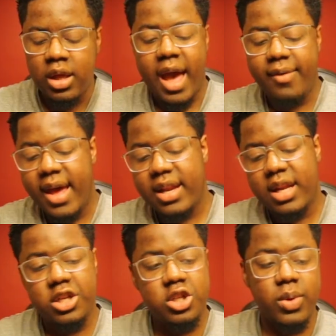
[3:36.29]
Haven't had an
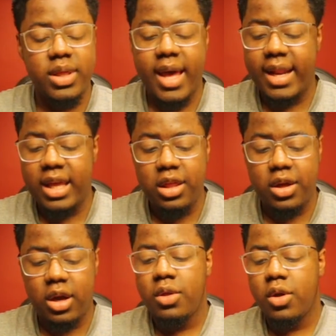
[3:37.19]
issue with that either.